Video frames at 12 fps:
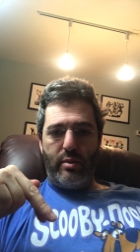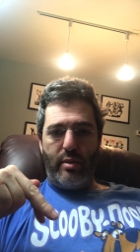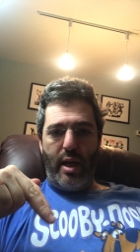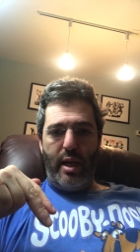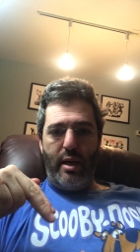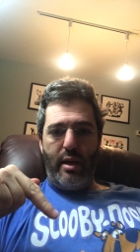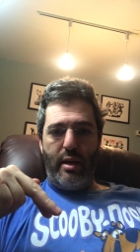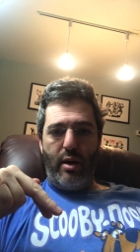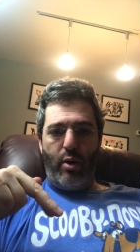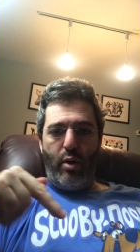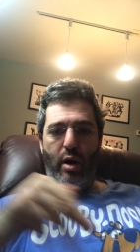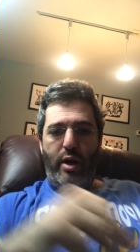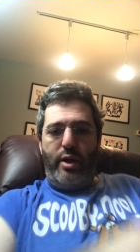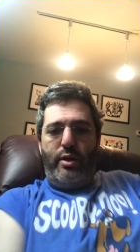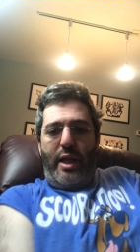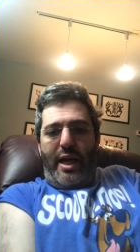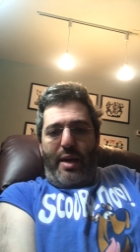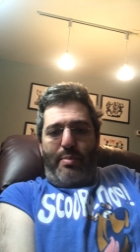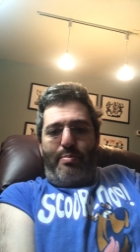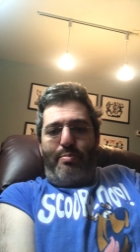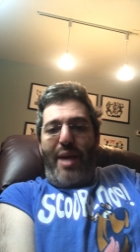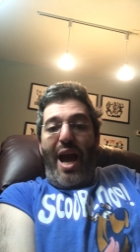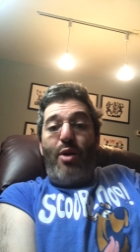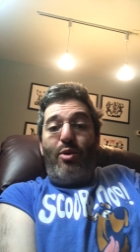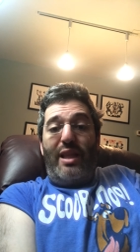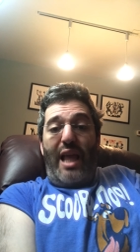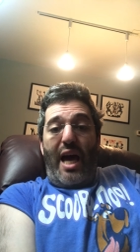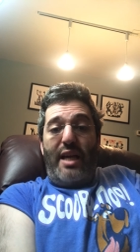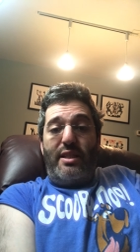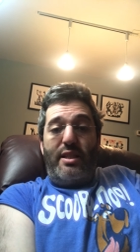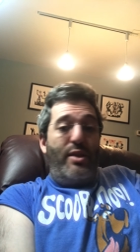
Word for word: Right? Or are you like paralyzed.